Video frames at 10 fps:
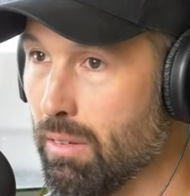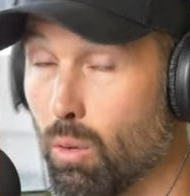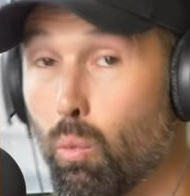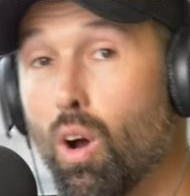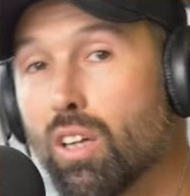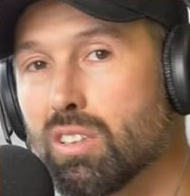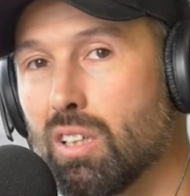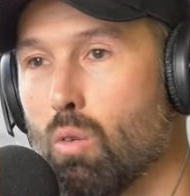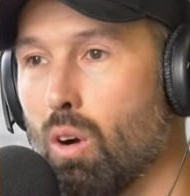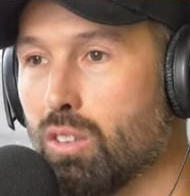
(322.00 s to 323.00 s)
the worst
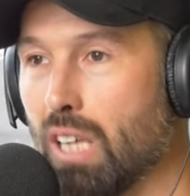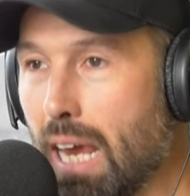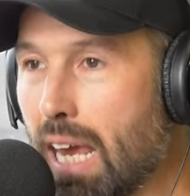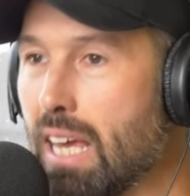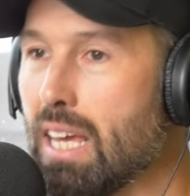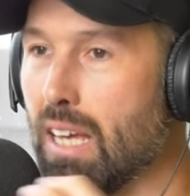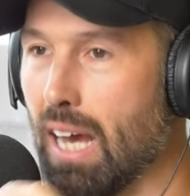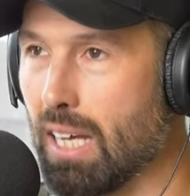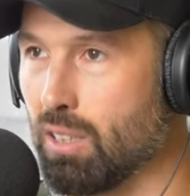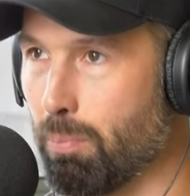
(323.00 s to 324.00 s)
thing was he
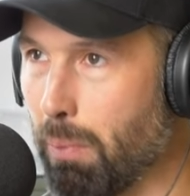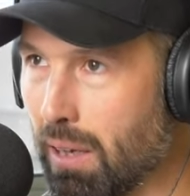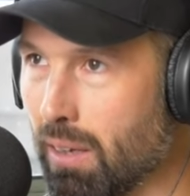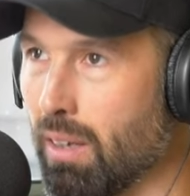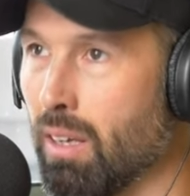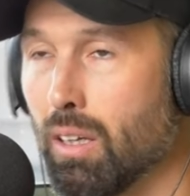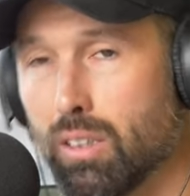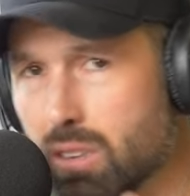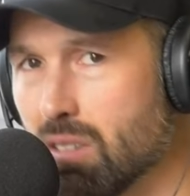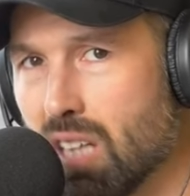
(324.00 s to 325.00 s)
has been,
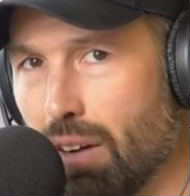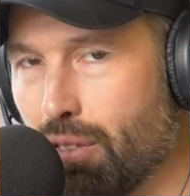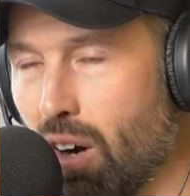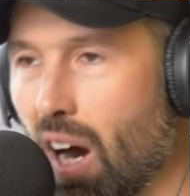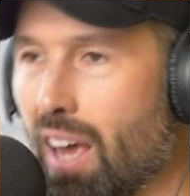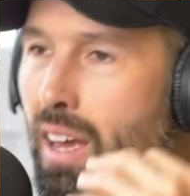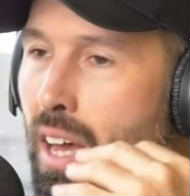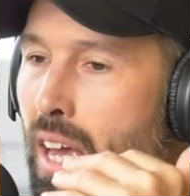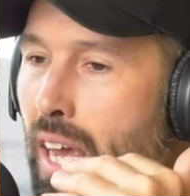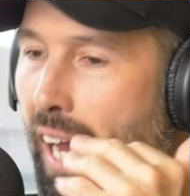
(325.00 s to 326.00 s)
because he's a tough guy,
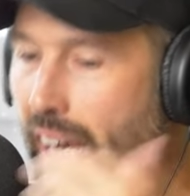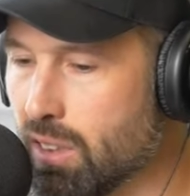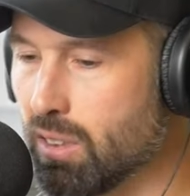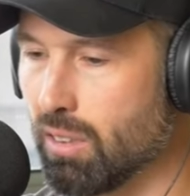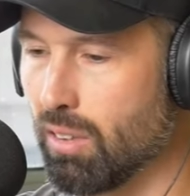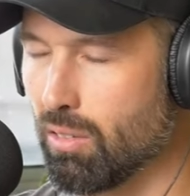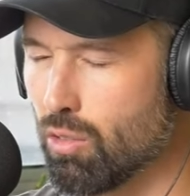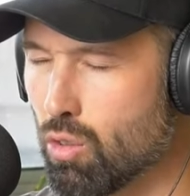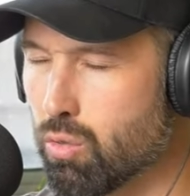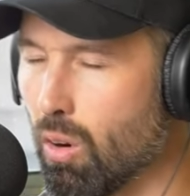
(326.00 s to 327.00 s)
he's
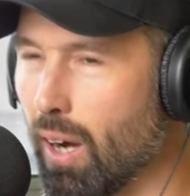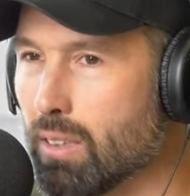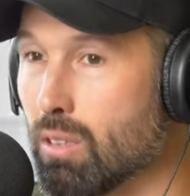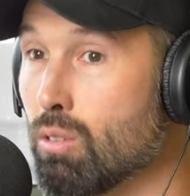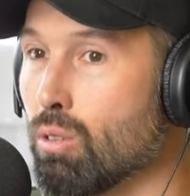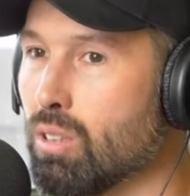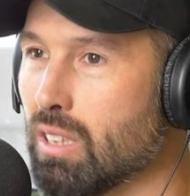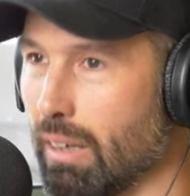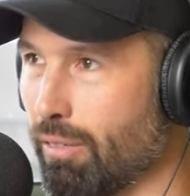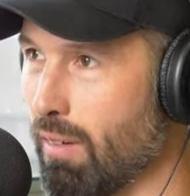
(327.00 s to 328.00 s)
trying to do
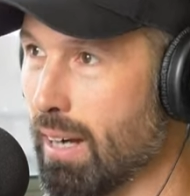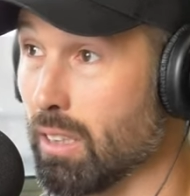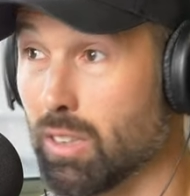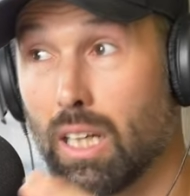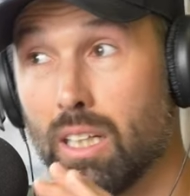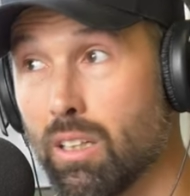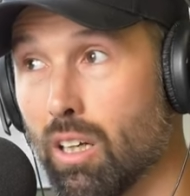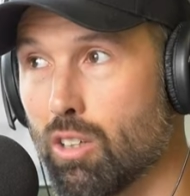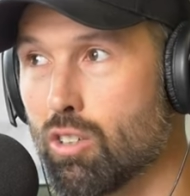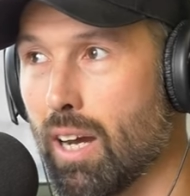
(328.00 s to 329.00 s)
stuff around it. He's like, I didn't
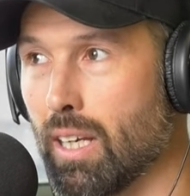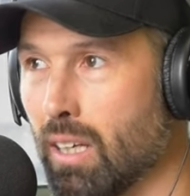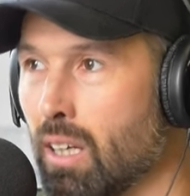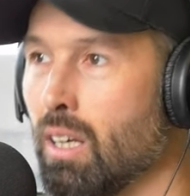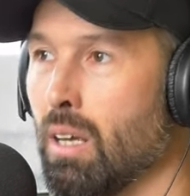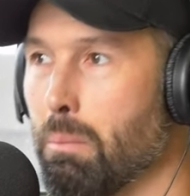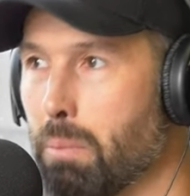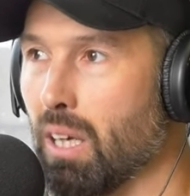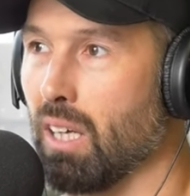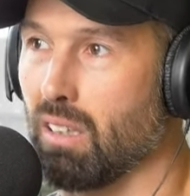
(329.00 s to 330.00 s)
go to training,
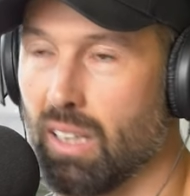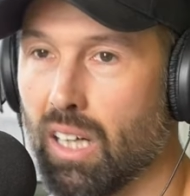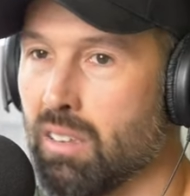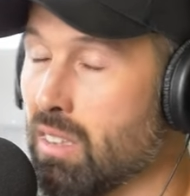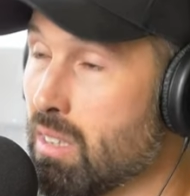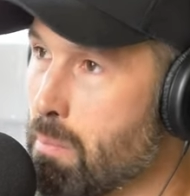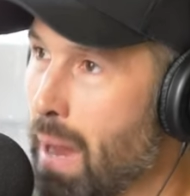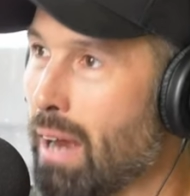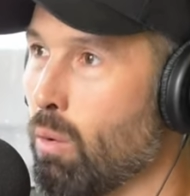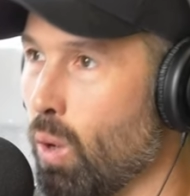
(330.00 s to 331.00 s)
but I did some
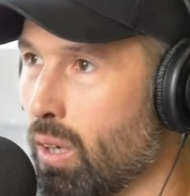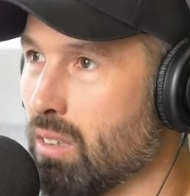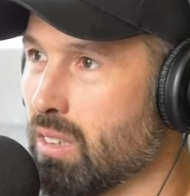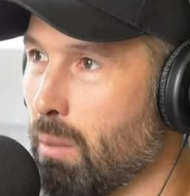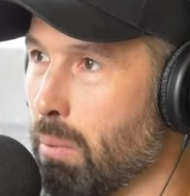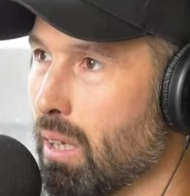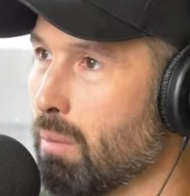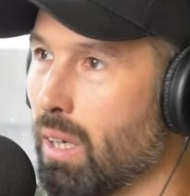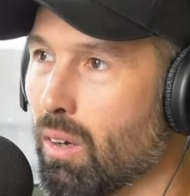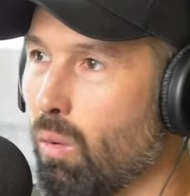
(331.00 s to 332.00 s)
bag work and skipping.
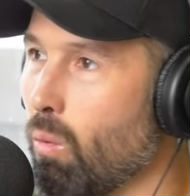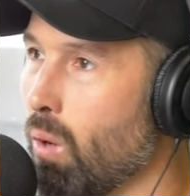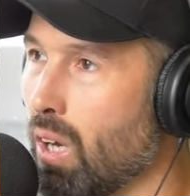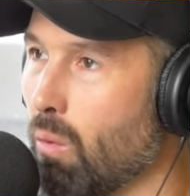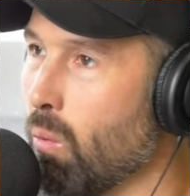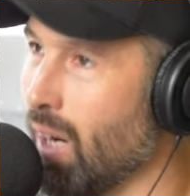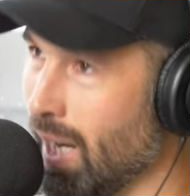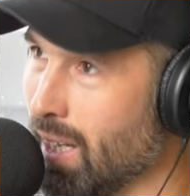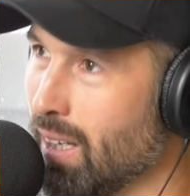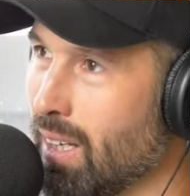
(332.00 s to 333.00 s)
I'm like,
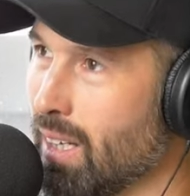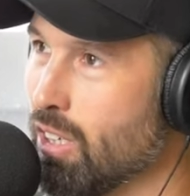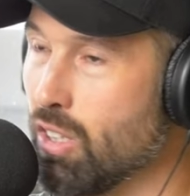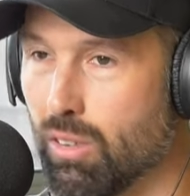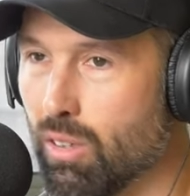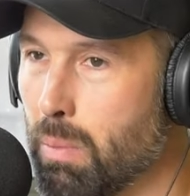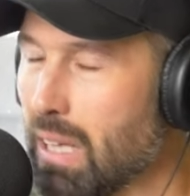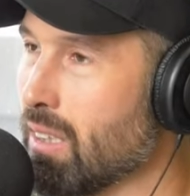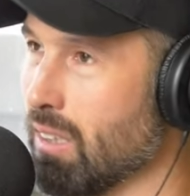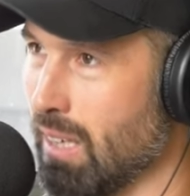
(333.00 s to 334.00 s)
why? You
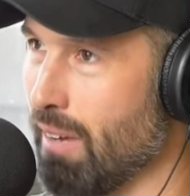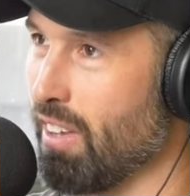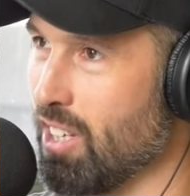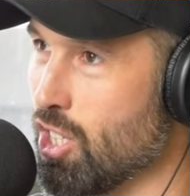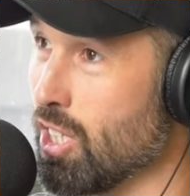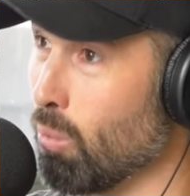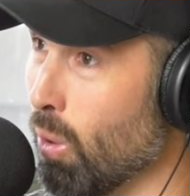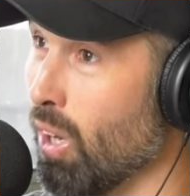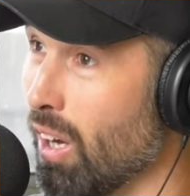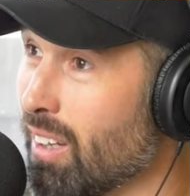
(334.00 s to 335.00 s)
barely got enough energy to
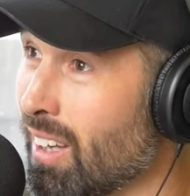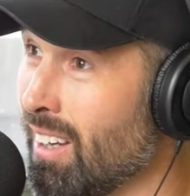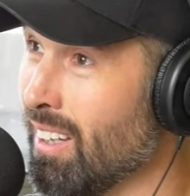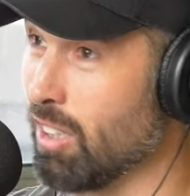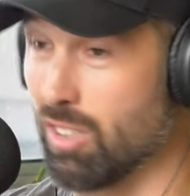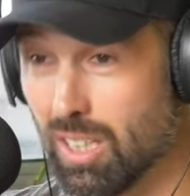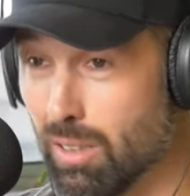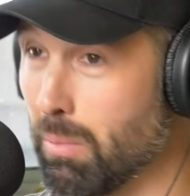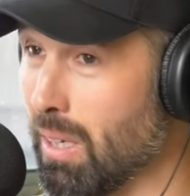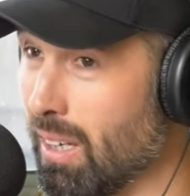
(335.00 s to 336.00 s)
work. You're
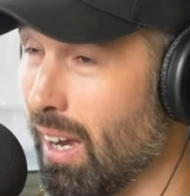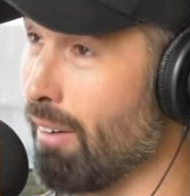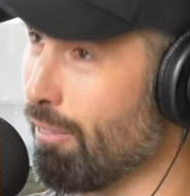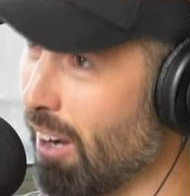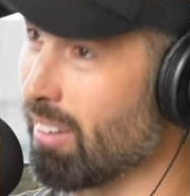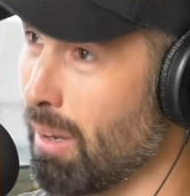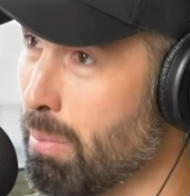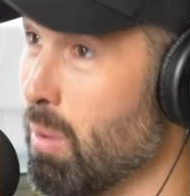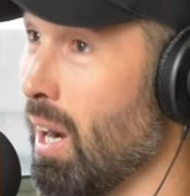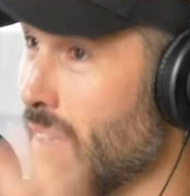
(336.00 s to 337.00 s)
telling me how fucked up you